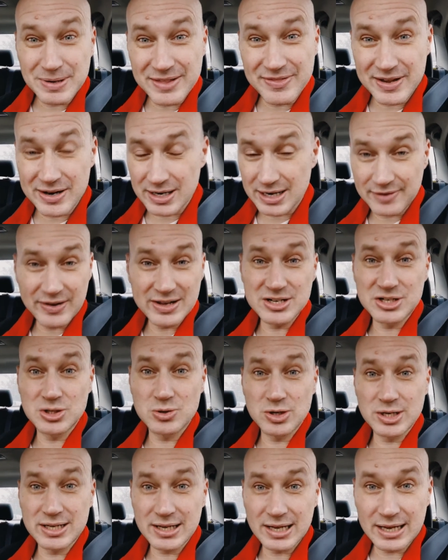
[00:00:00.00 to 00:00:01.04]
been there, and I've had to do
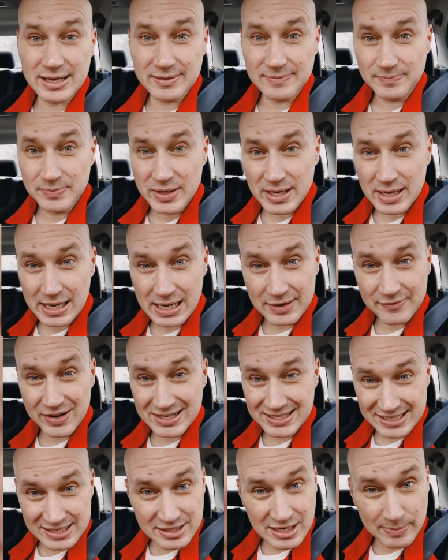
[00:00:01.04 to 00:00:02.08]
it again. And if I
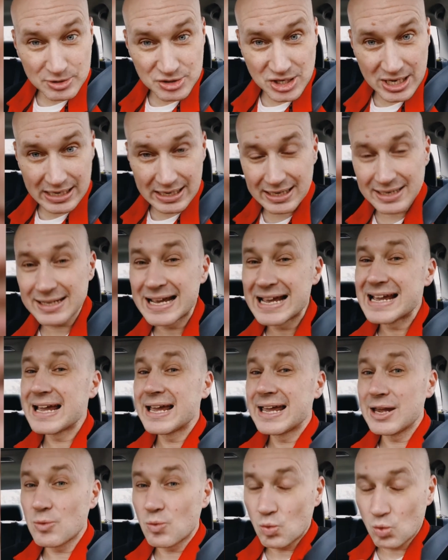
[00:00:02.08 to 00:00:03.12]
didn't double check it,
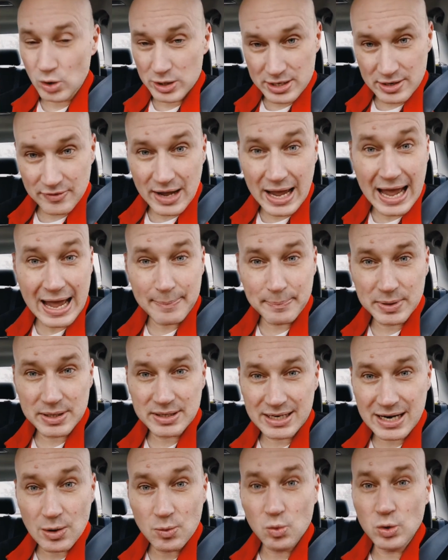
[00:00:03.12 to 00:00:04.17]
it wouldn't have happened,
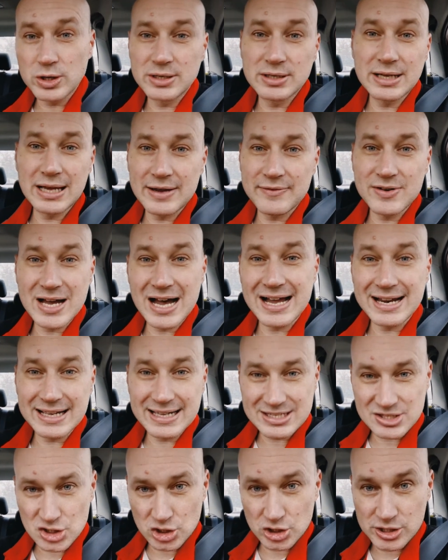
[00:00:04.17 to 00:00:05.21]
and I wouldn't have got
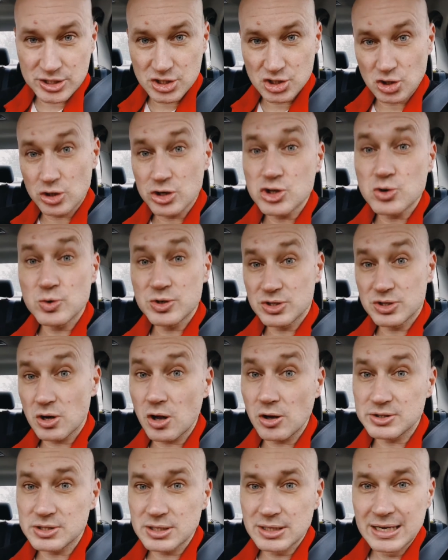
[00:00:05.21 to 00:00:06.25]
as good search
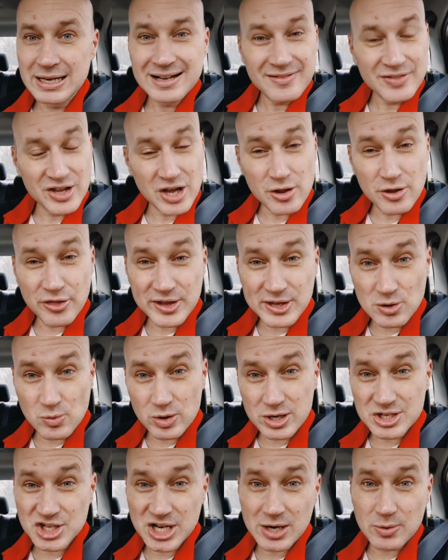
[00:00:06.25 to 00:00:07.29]
results. The other thing you
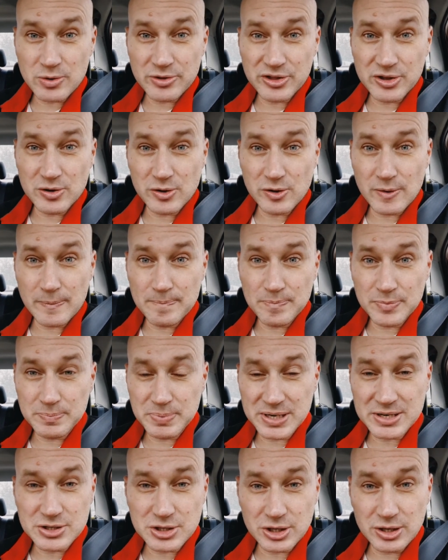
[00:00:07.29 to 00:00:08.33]
want to check with your
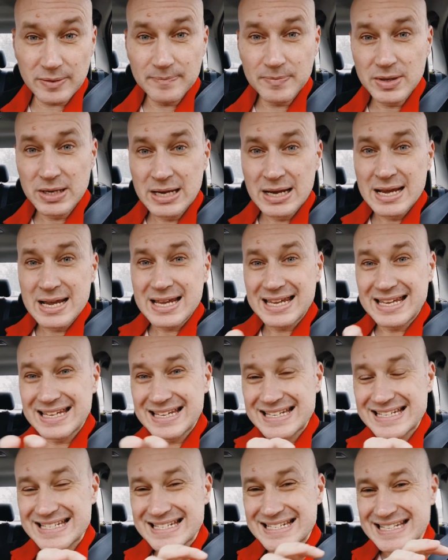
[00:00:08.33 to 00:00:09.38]
picture
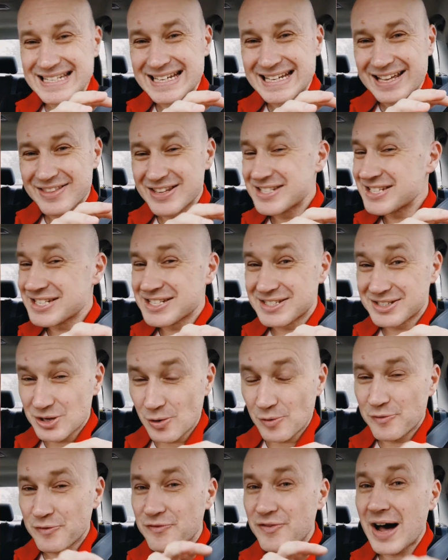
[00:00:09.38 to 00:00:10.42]
is, this is
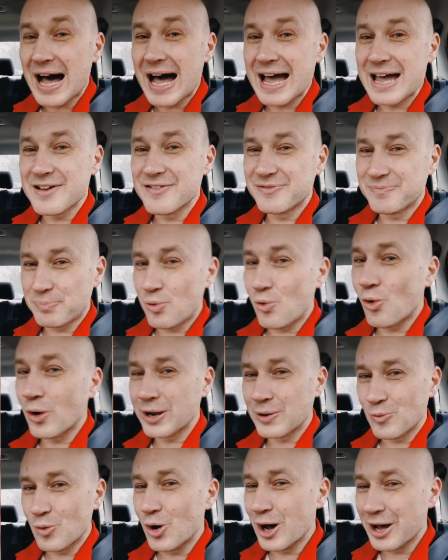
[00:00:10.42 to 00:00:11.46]
5.1
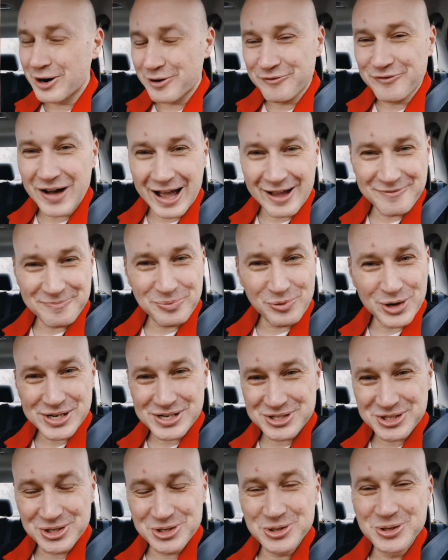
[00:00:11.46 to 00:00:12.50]
or
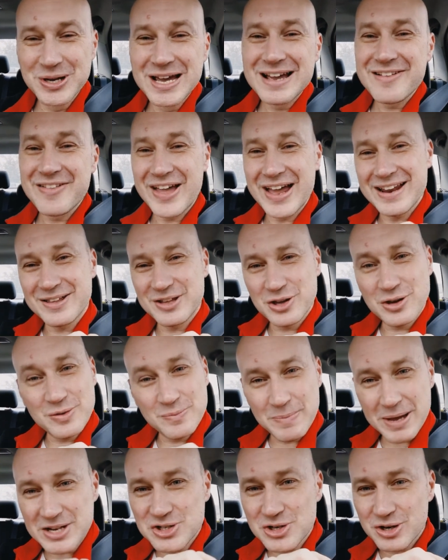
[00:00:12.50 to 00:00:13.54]
5.2, that you
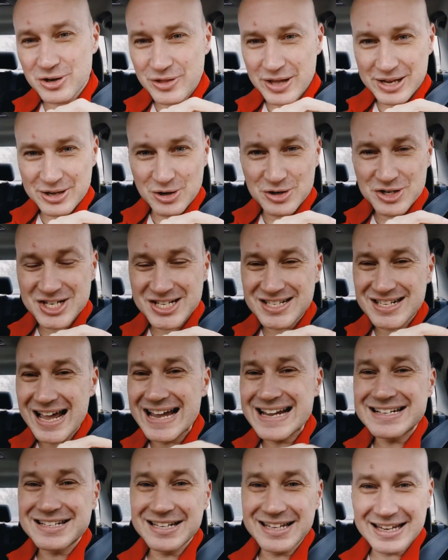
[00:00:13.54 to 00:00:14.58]
make sure that you're
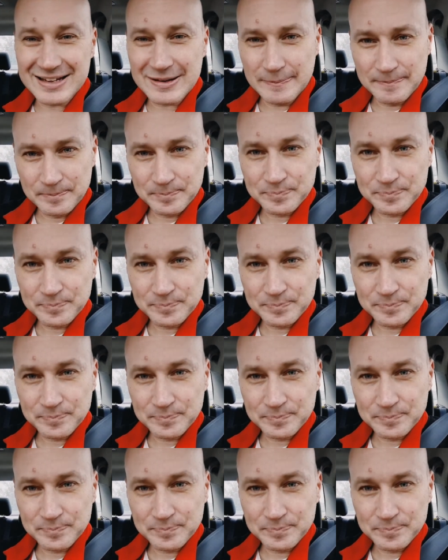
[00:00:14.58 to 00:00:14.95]
citing